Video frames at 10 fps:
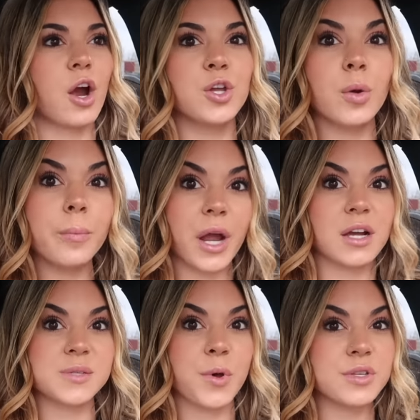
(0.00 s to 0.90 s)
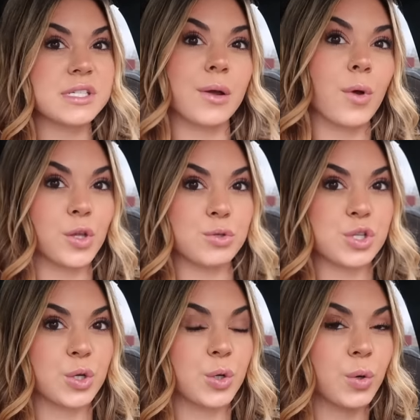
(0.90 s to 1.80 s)
are you embarrassed posting what you
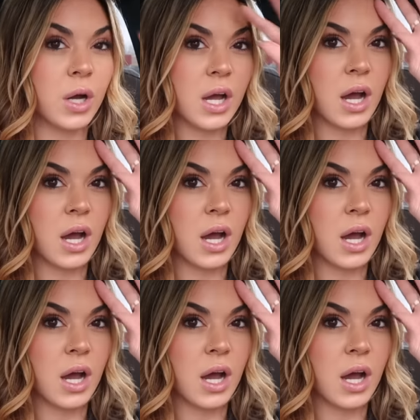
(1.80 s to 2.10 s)
do